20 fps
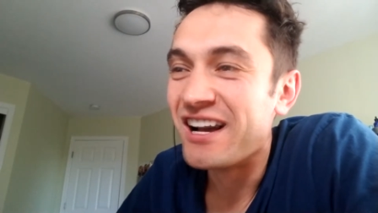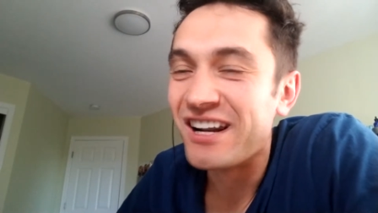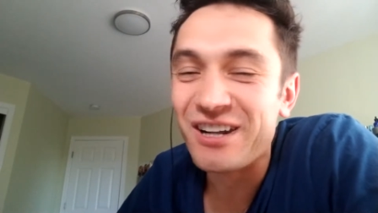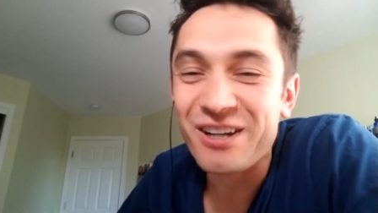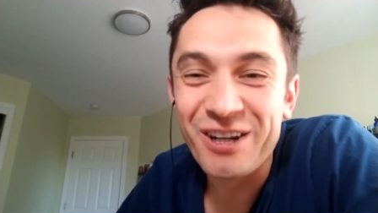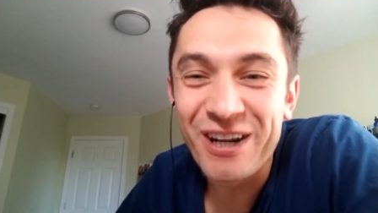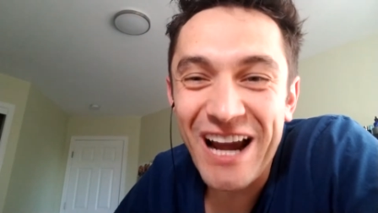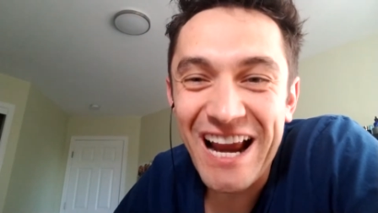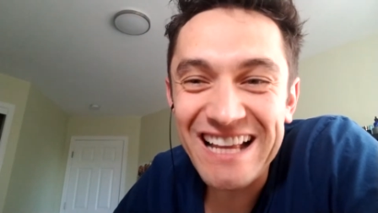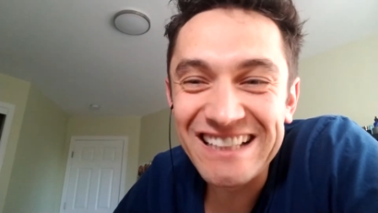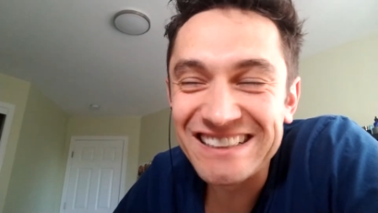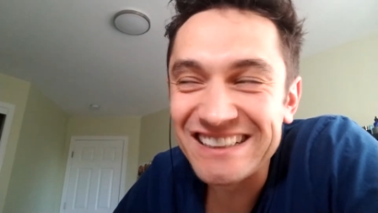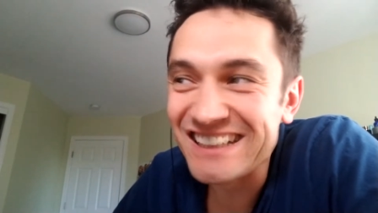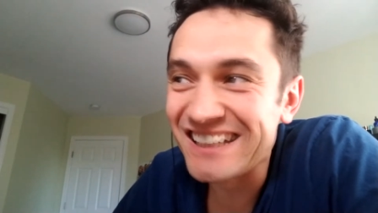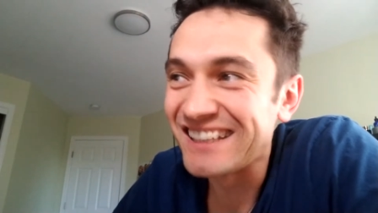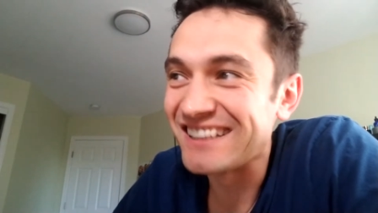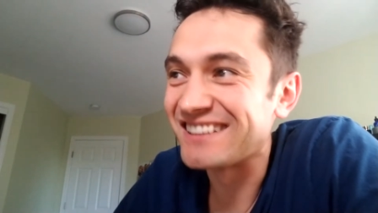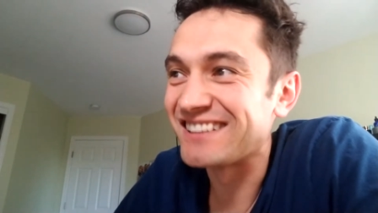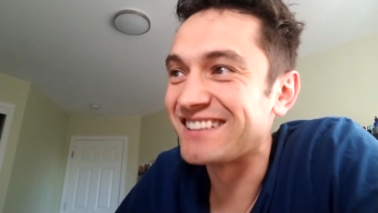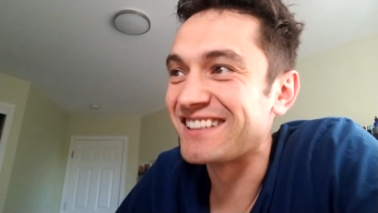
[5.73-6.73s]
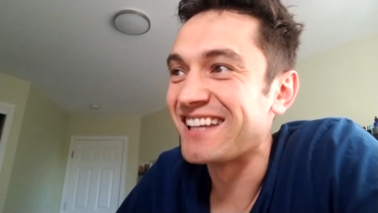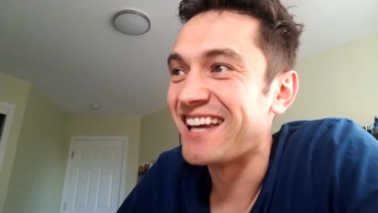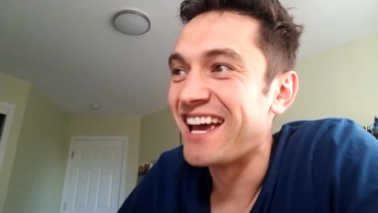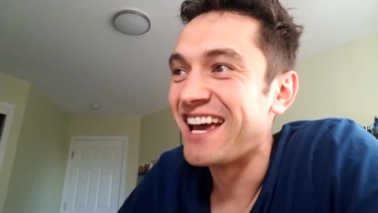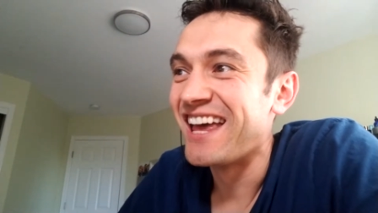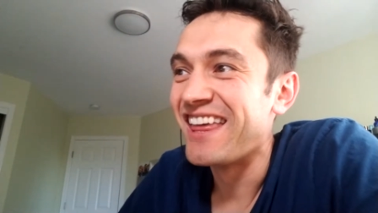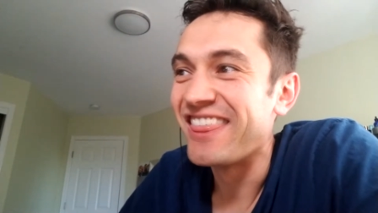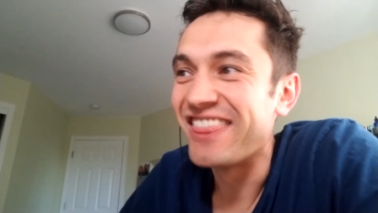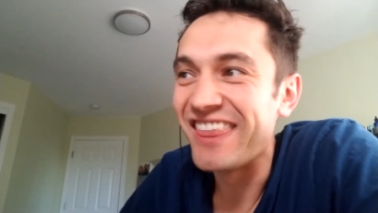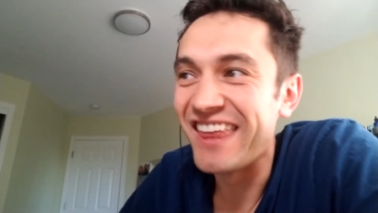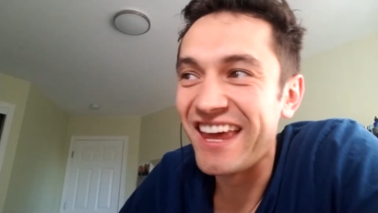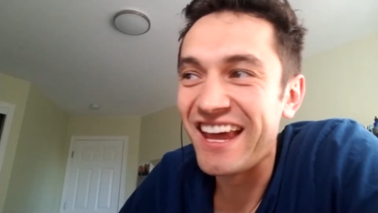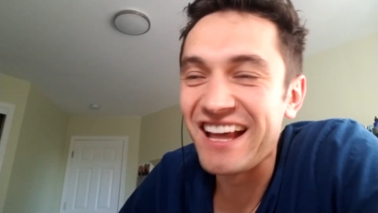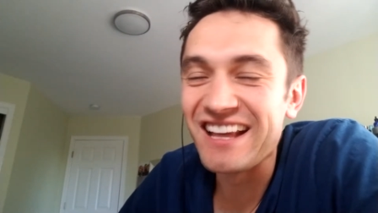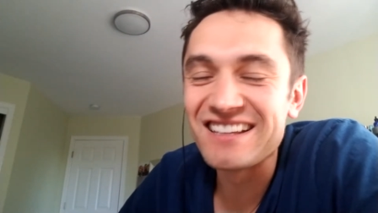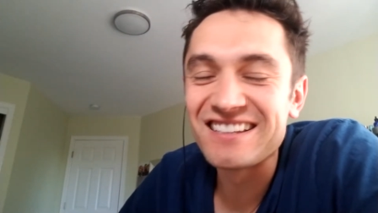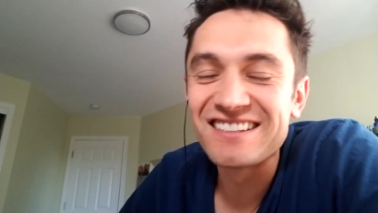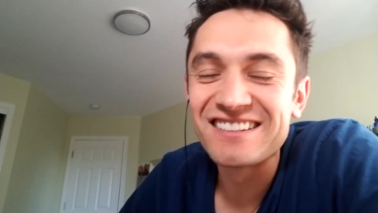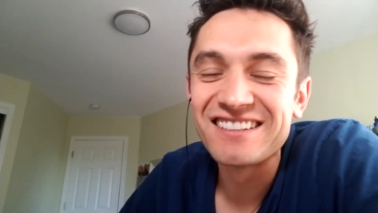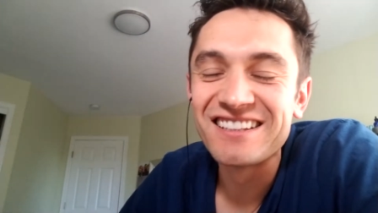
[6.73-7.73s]
craziest
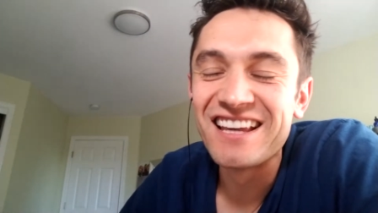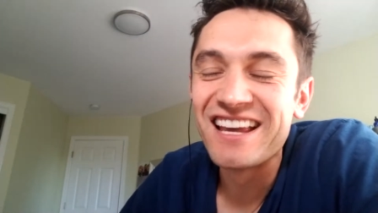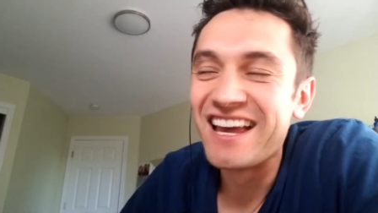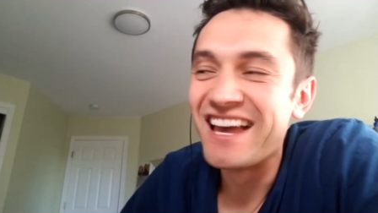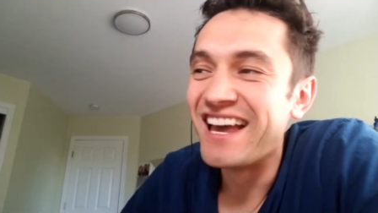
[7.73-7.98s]
things